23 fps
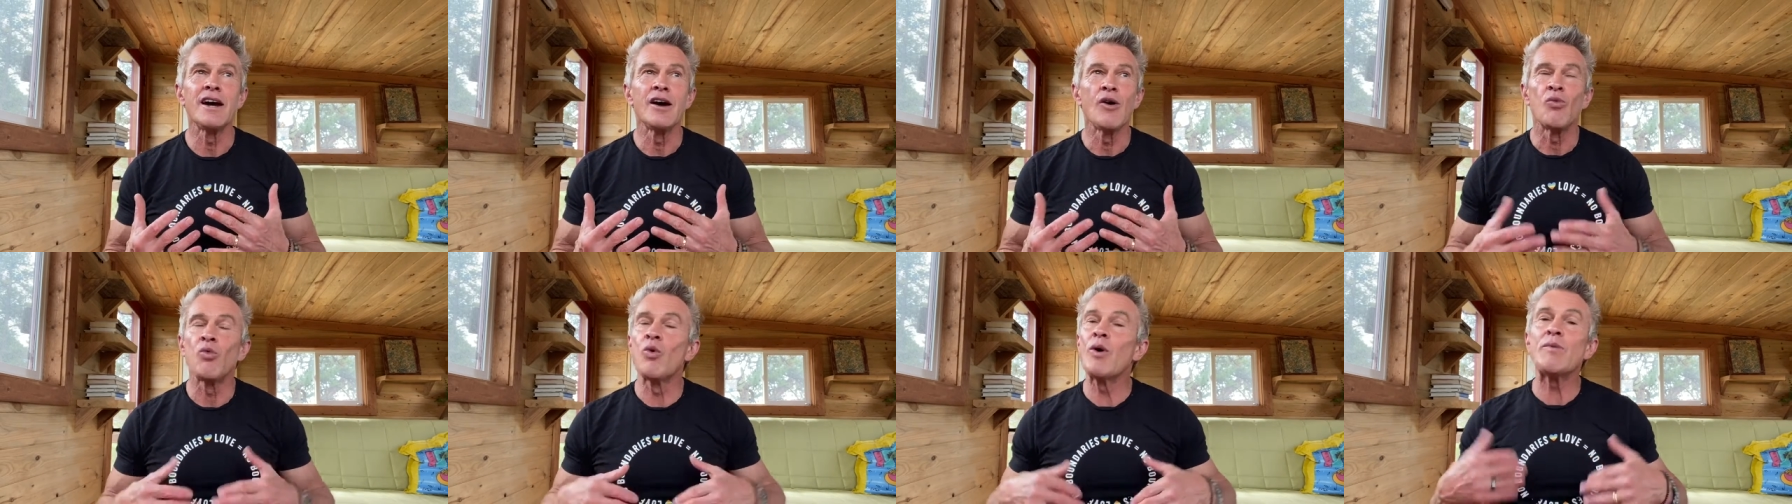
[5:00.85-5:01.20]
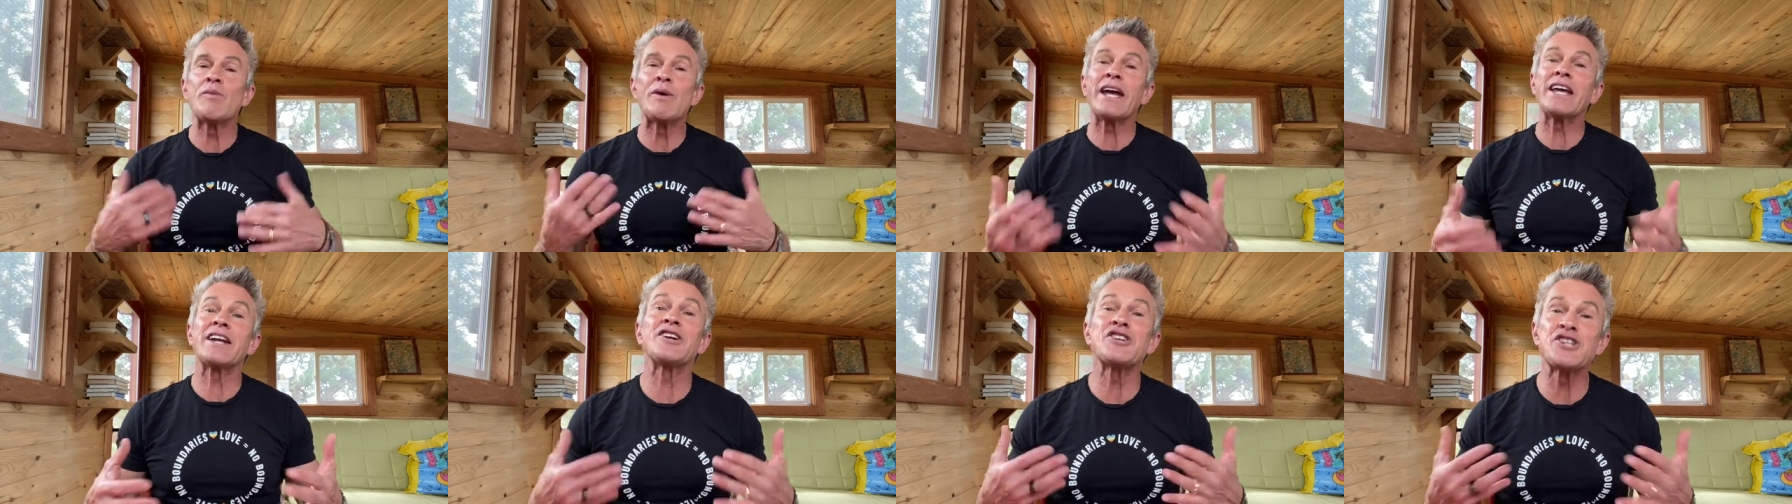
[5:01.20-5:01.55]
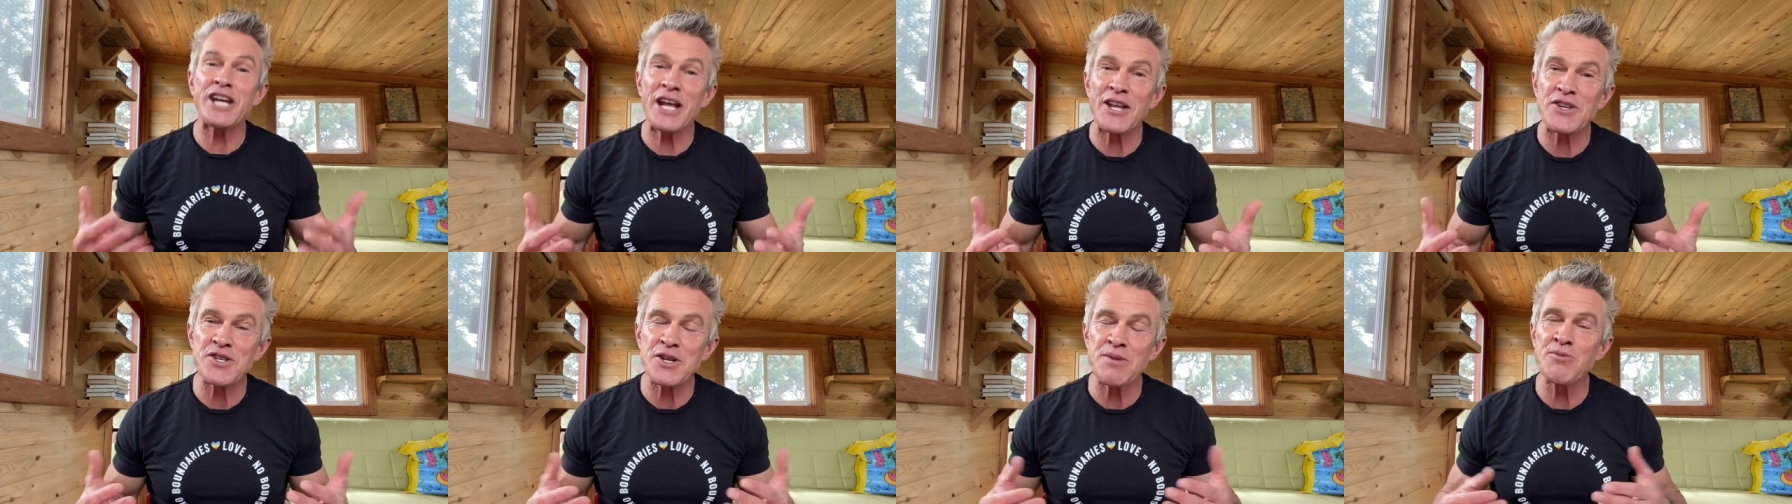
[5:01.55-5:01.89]
When we get a
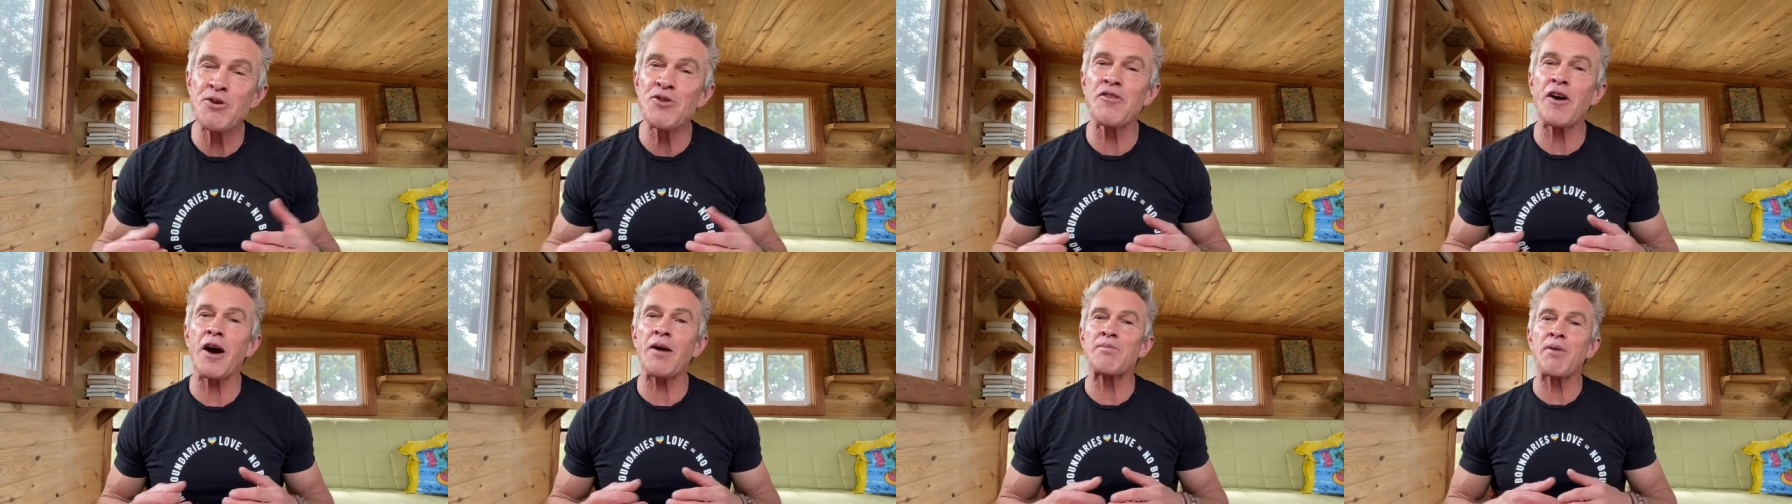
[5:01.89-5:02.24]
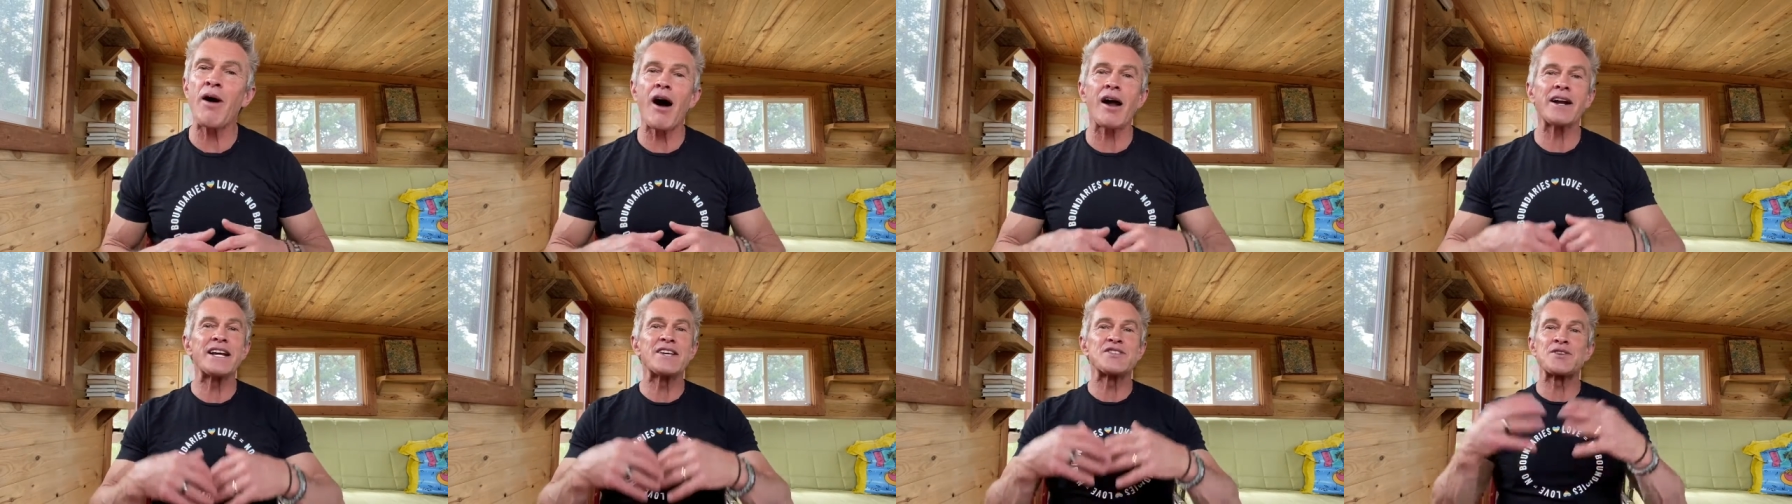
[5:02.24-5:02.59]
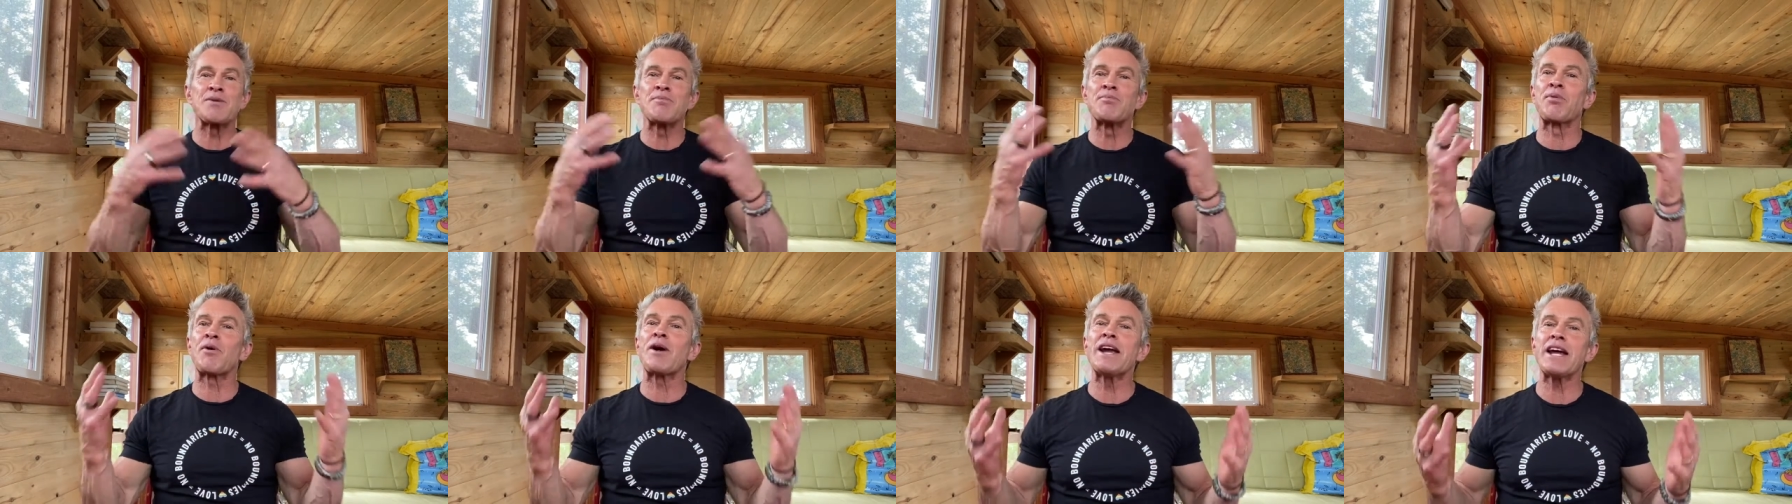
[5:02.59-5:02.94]
chance to move our bodies
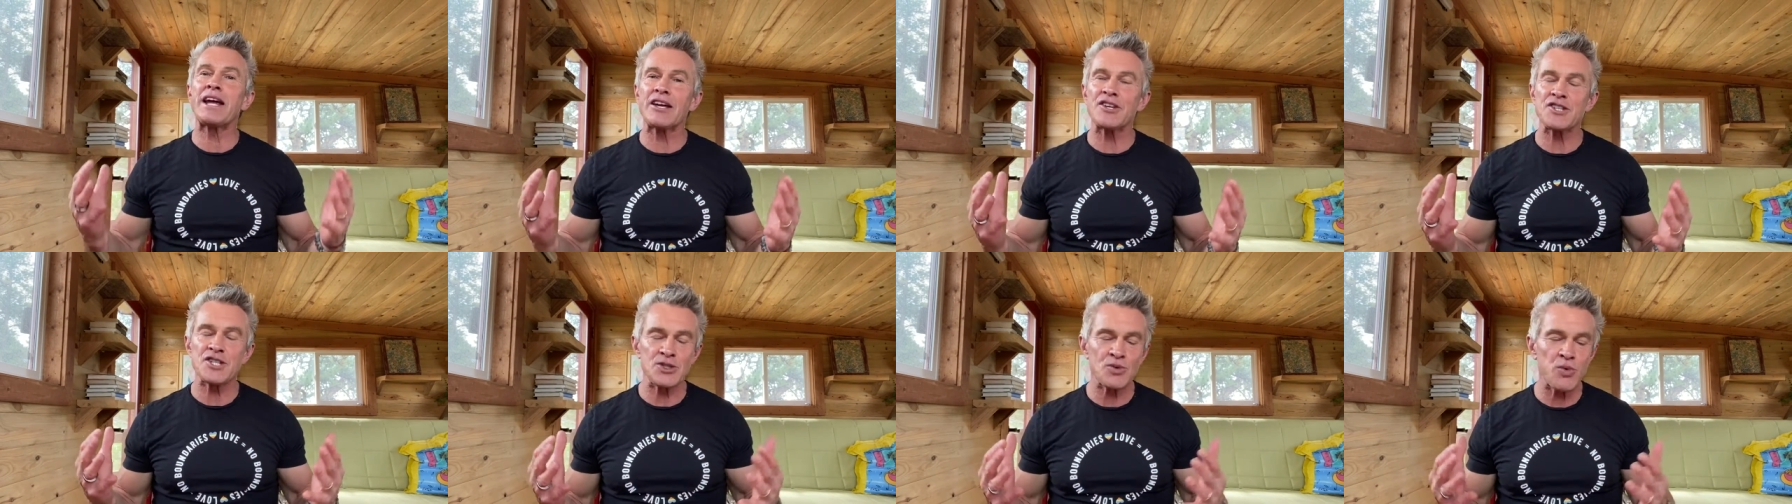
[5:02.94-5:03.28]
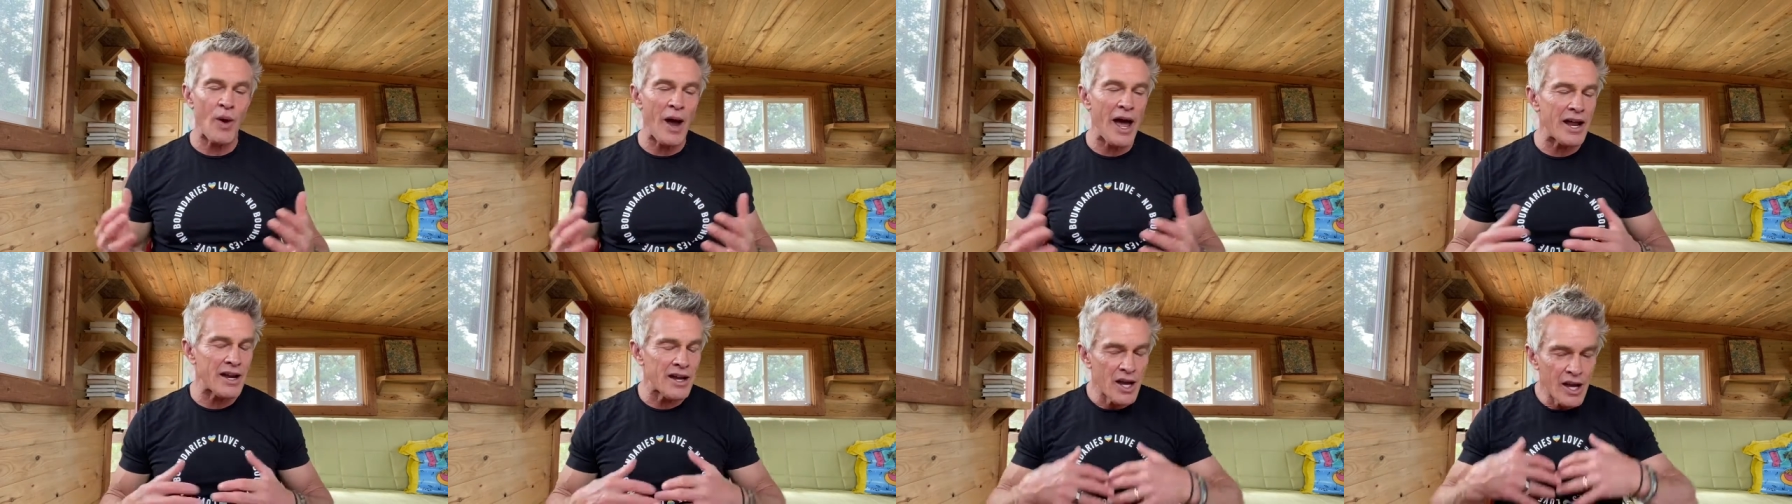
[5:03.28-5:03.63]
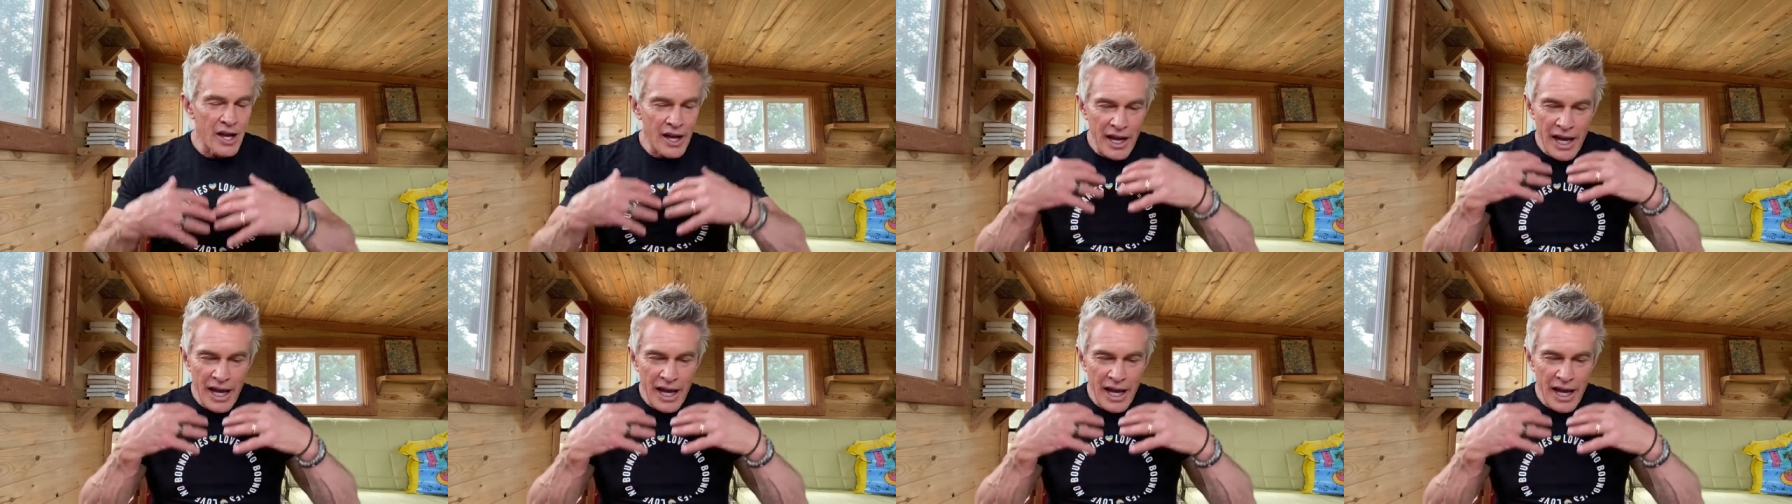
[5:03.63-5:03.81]
and break a sweat,